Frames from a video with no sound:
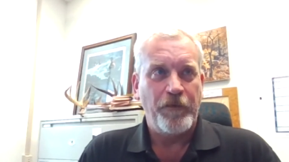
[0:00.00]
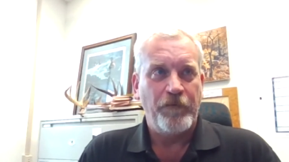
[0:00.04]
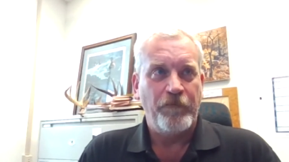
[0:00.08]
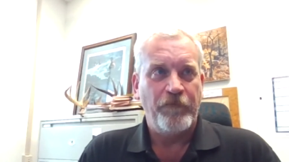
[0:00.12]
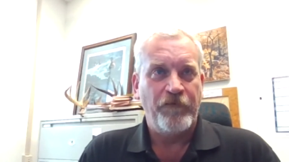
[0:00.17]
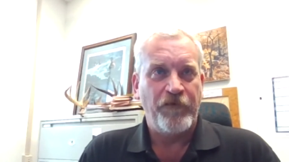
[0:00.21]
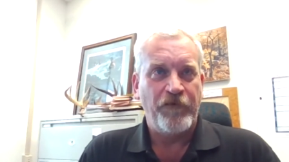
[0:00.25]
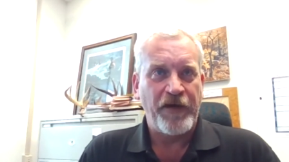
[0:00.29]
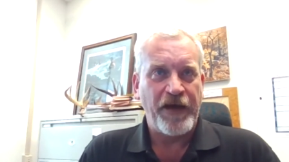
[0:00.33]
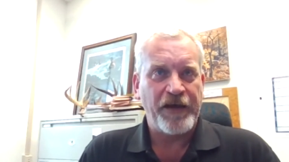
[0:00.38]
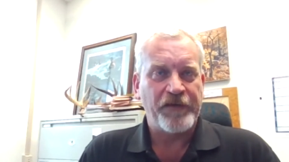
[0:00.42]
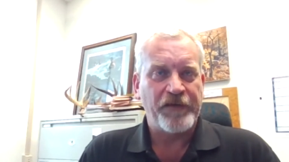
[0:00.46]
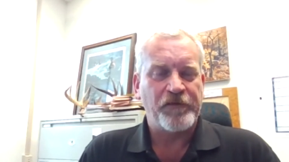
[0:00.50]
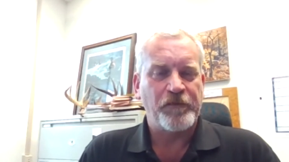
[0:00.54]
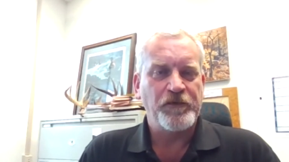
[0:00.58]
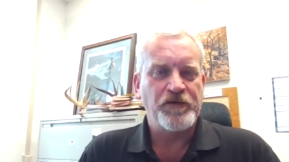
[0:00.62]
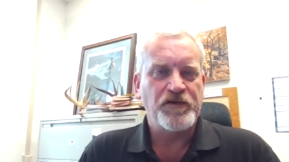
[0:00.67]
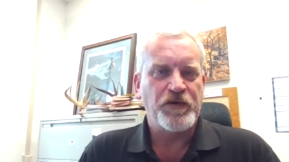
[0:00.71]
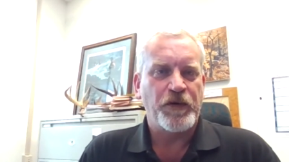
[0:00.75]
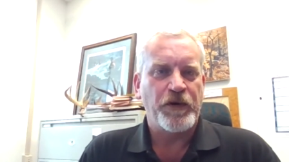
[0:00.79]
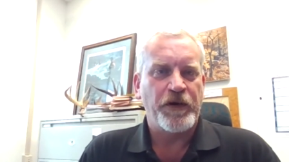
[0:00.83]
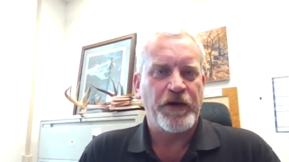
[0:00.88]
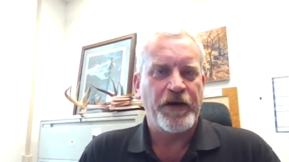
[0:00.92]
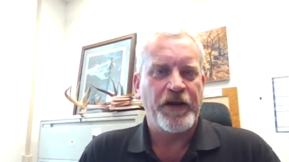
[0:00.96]
vast
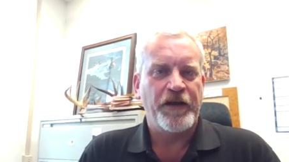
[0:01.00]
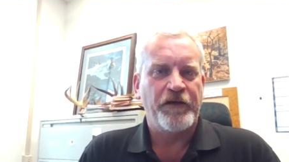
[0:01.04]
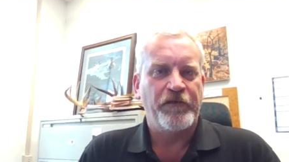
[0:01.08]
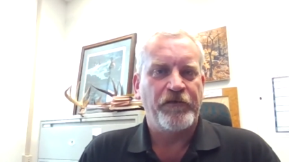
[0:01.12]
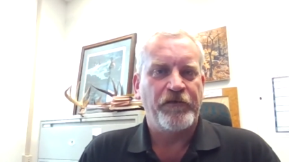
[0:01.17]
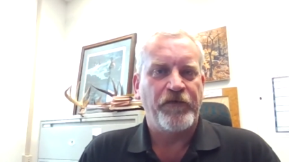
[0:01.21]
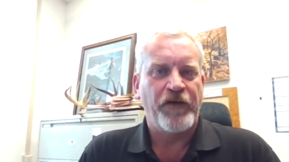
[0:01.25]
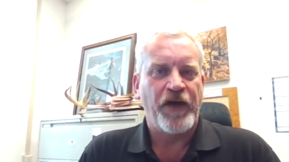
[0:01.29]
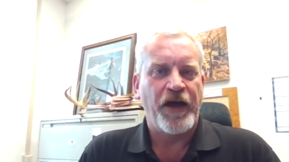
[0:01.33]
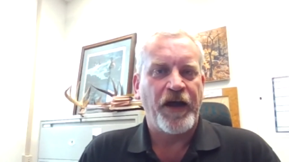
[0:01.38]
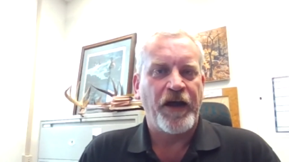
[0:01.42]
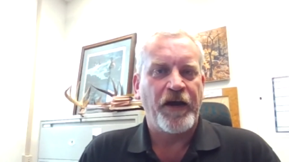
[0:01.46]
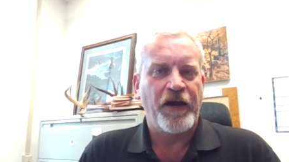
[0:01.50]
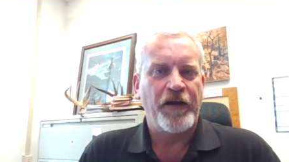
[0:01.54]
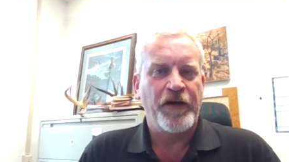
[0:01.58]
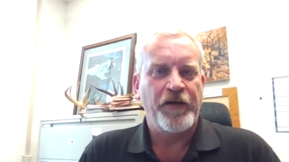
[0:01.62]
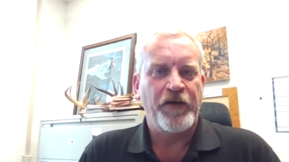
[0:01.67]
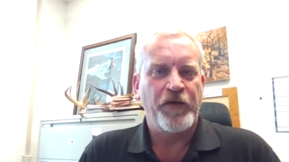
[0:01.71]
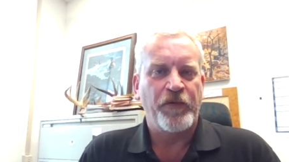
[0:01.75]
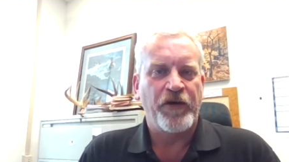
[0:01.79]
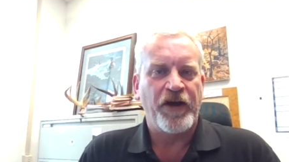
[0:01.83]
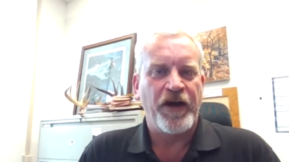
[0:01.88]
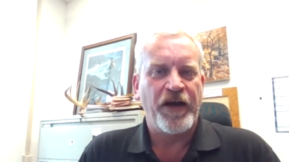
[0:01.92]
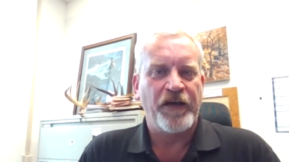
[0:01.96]
majority of fire in
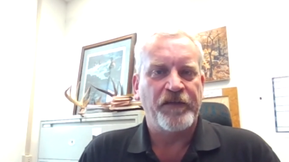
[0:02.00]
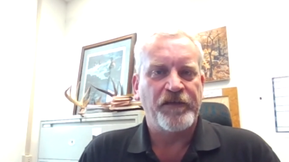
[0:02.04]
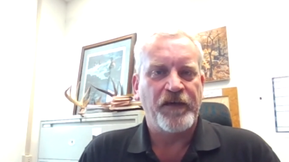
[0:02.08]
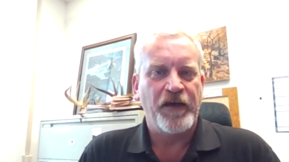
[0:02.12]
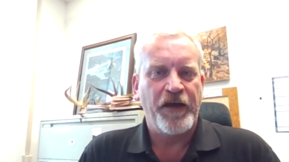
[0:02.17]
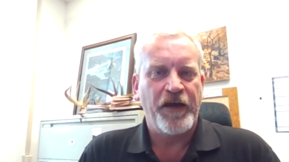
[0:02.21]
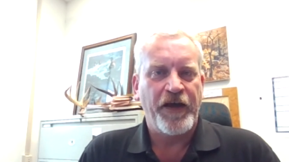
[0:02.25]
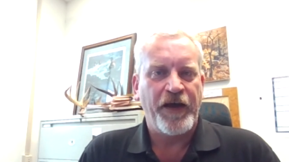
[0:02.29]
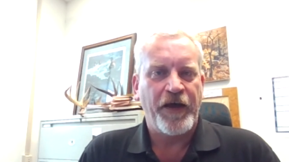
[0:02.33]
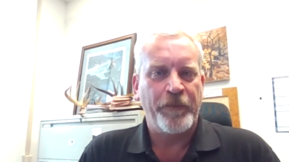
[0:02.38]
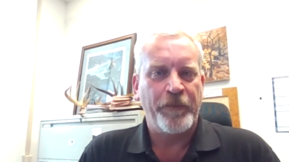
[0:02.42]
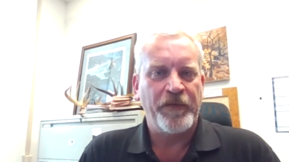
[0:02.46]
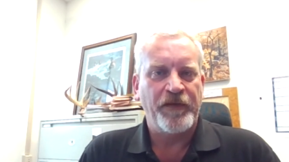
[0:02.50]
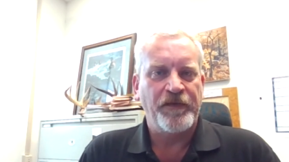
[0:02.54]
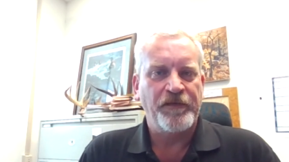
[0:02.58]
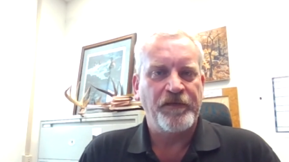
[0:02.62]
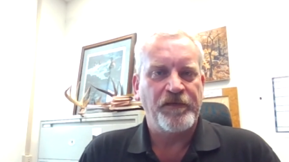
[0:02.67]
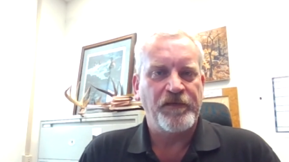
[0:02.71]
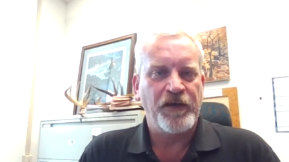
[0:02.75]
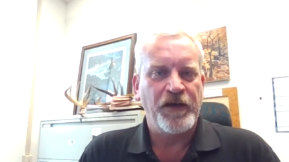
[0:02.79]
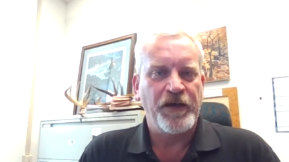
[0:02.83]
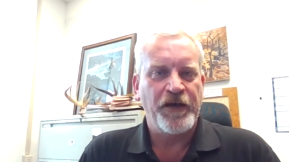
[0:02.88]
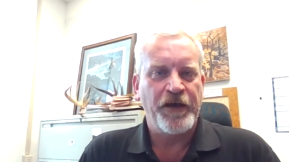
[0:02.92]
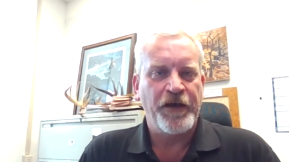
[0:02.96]
Nebraska
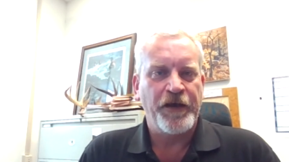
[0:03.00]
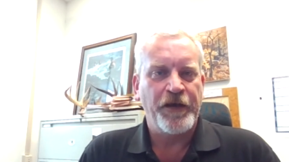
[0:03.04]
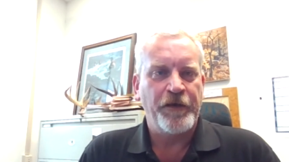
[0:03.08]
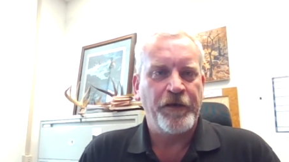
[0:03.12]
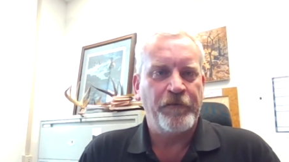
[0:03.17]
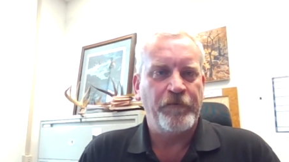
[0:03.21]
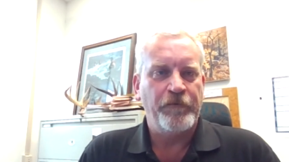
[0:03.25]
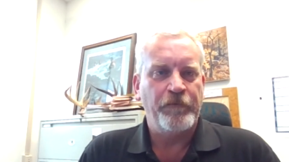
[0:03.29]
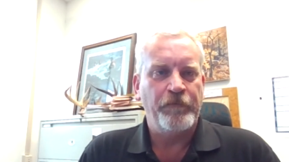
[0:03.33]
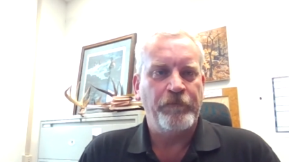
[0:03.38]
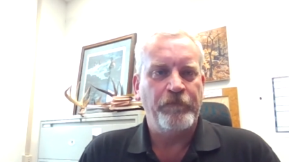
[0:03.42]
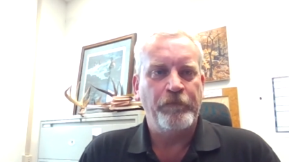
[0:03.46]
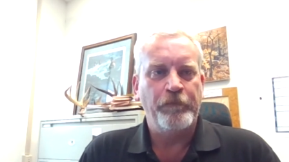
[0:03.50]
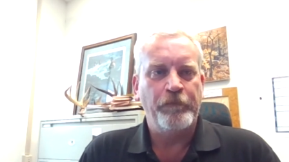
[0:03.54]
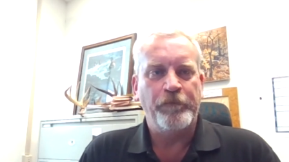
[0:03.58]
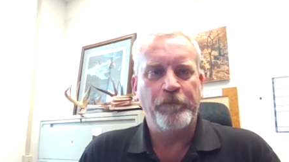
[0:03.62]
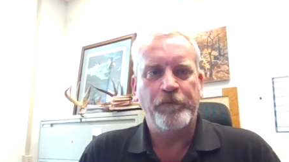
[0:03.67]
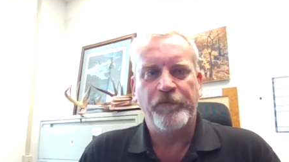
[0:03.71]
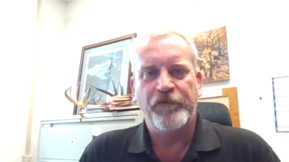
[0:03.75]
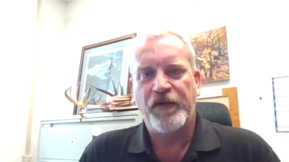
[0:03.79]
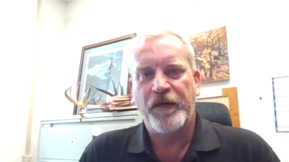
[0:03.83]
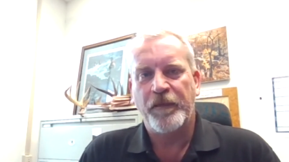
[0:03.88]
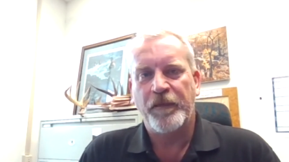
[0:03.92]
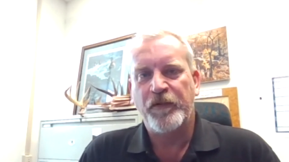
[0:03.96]
happens in
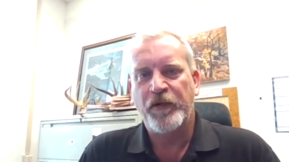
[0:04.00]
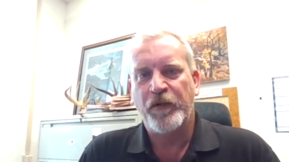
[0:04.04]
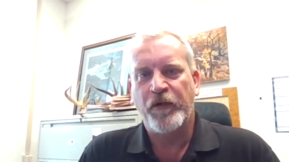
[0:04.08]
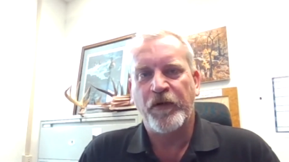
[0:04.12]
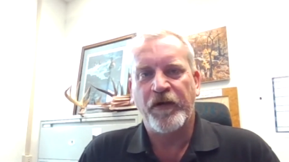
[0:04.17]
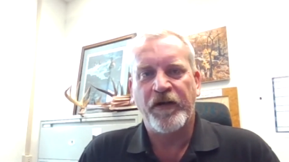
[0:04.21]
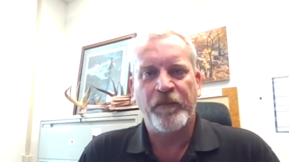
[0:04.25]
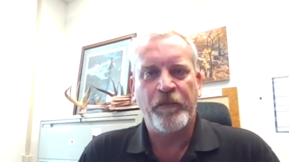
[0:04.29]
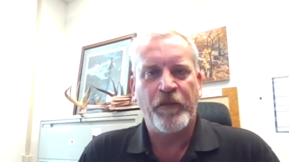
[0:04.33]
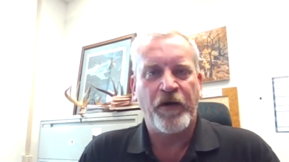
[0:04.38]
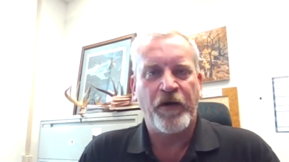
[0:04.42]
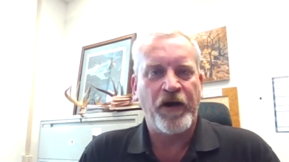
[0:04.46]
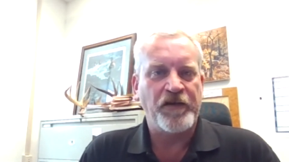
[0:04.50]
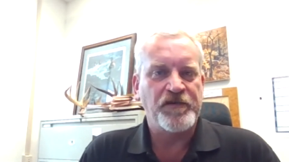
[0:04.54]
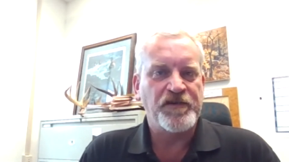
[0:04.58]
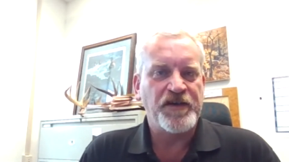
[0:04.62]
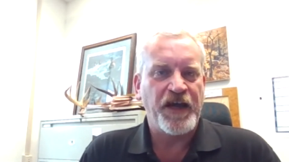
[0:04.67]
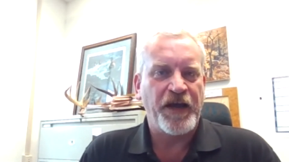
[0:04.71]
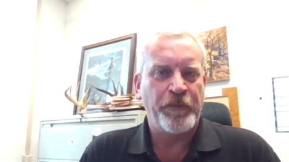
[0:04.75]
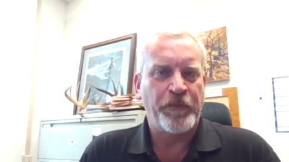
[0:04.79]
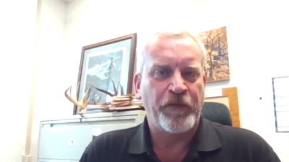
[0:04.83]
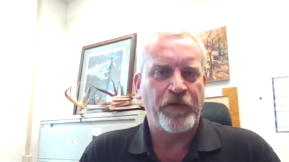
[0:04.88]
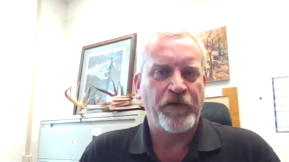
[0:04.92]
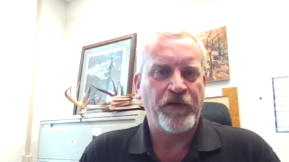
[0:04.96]
February, March,
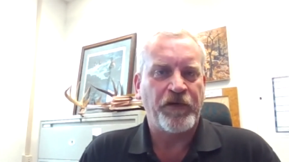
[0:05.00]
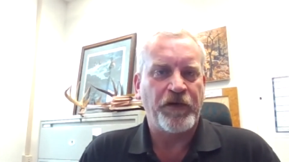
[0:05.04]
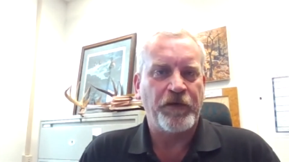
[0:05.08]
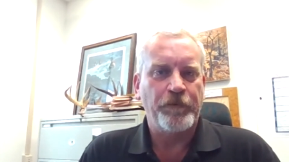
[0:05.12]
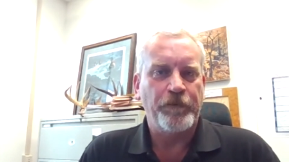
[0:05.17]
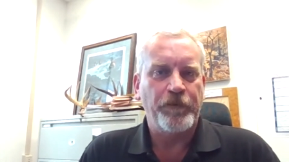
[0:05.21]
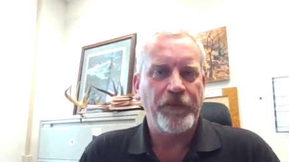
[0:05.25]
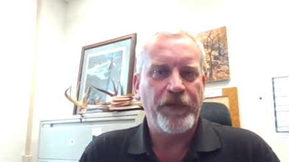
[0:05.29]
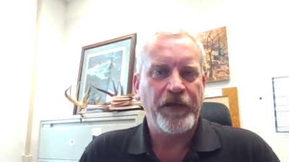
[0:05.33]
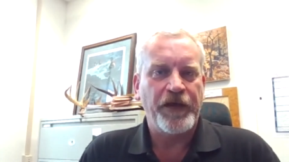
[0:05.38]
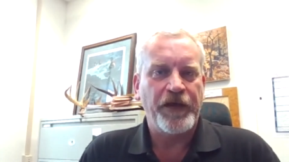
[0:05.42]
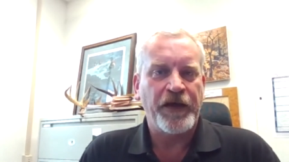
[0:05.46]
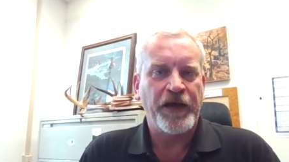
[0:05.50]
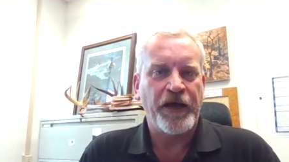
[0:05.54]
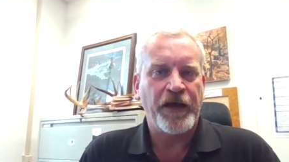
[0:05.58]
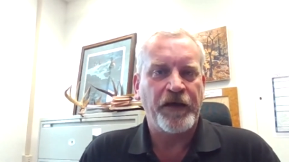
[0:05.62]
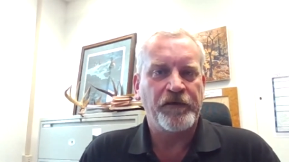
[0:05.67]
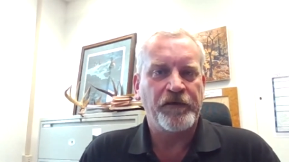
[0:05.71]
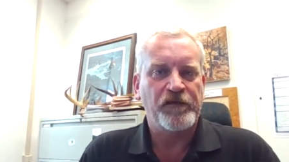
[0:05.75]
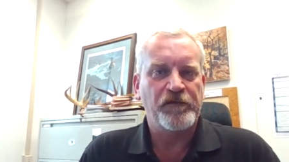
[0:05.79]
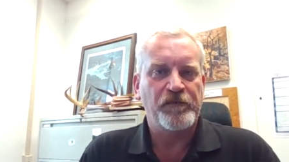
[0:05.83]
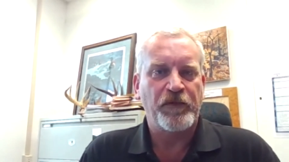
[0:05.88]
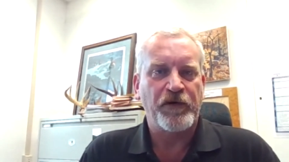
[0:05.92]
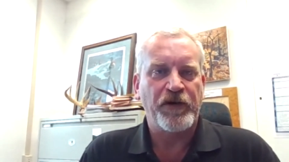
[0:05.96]
April.
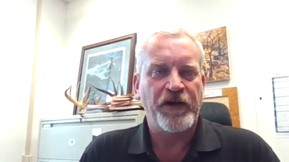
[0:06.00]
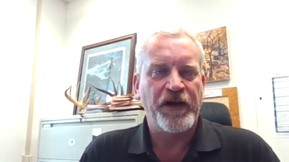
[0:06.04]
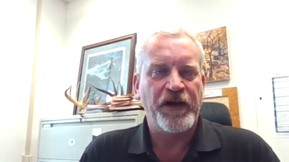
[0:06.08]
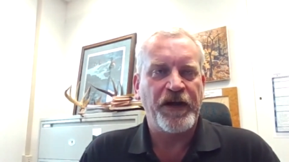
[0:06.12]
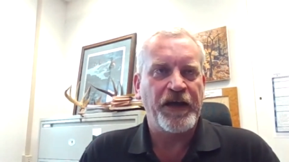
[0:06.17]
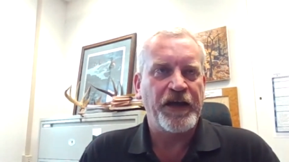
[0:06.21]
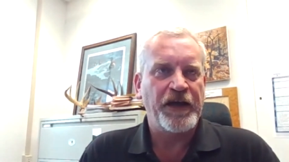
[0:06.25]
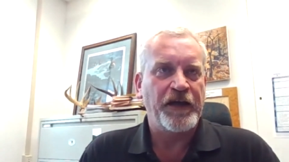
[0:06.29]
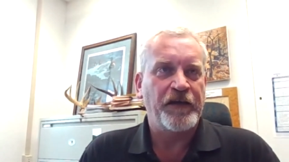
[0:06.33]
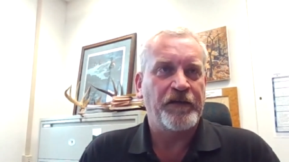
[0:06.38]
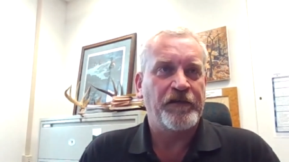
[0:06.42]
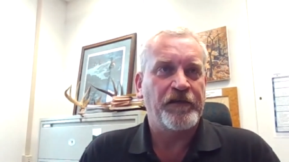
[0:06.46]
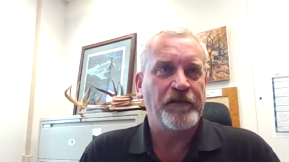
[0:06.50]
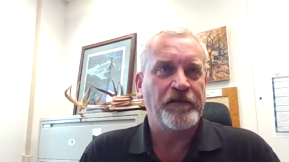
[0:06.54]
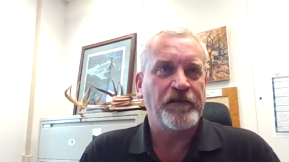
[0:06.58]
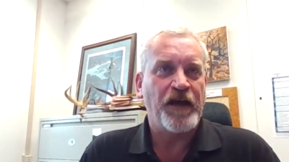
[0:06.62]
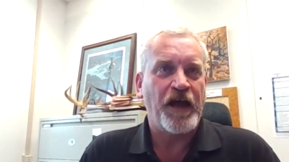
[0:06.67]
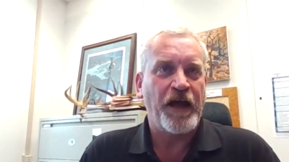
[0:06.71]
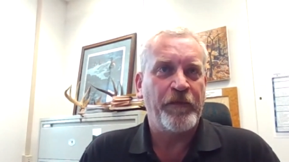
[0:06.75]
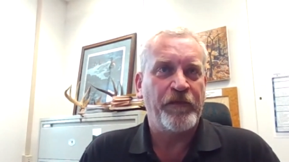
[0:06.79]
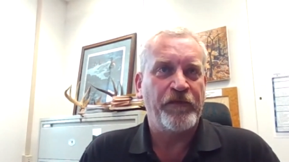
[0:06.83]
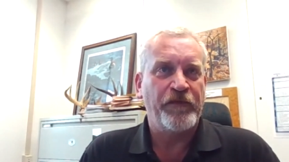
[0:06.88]
Spring, it's a time of